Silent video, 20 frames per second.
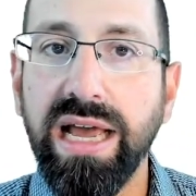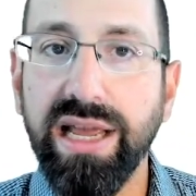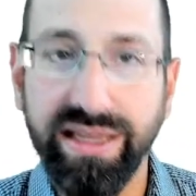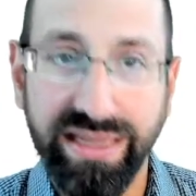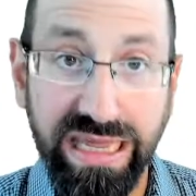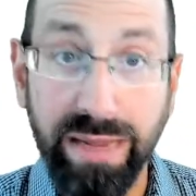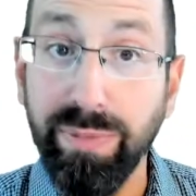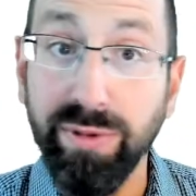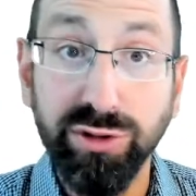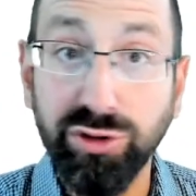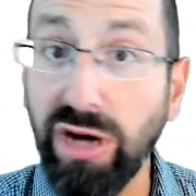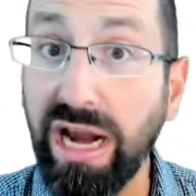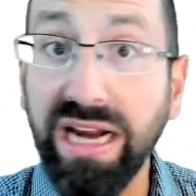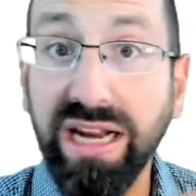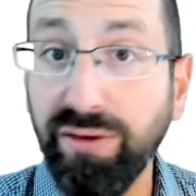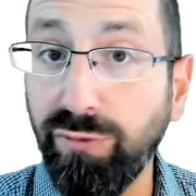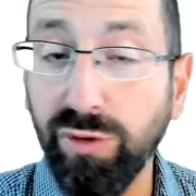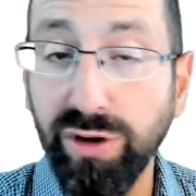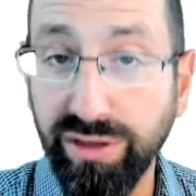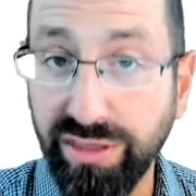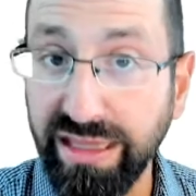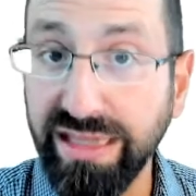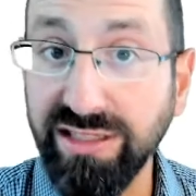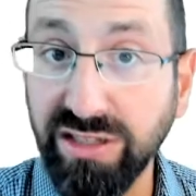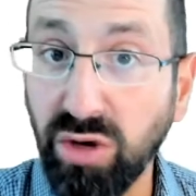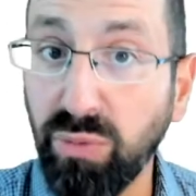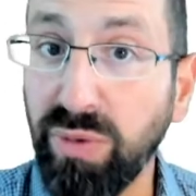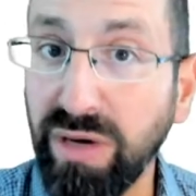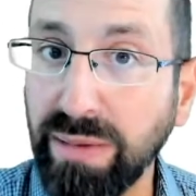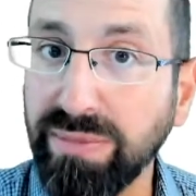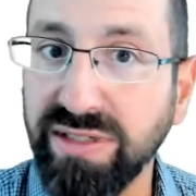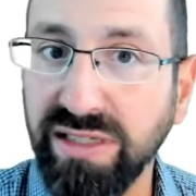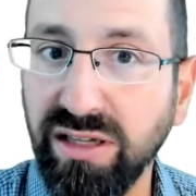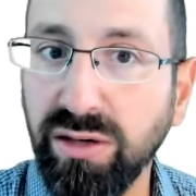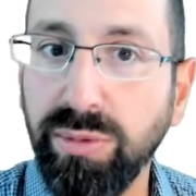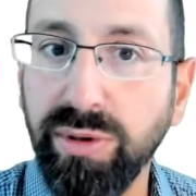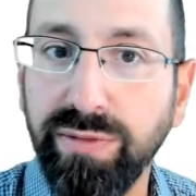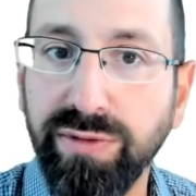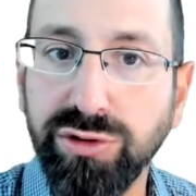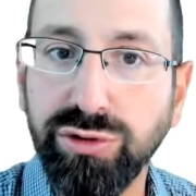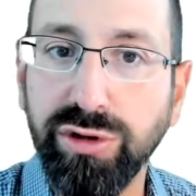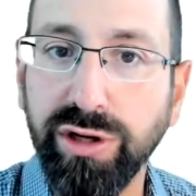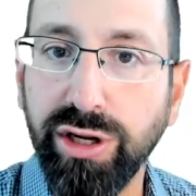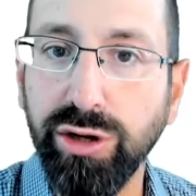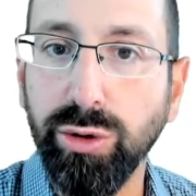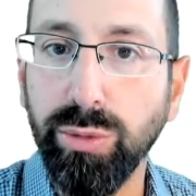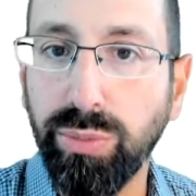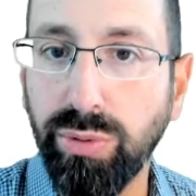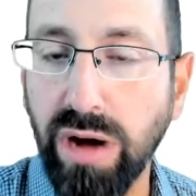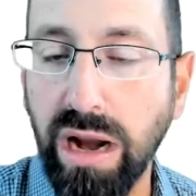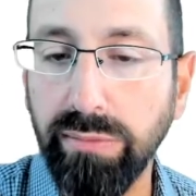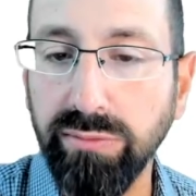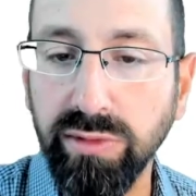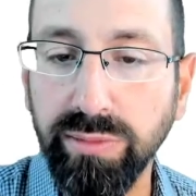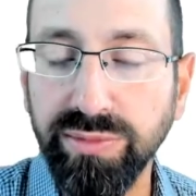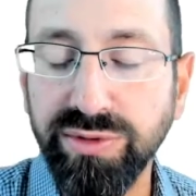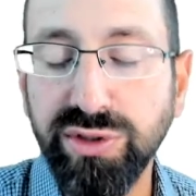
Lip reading: keeping track of where things are becomes a little bit of a trickier problem.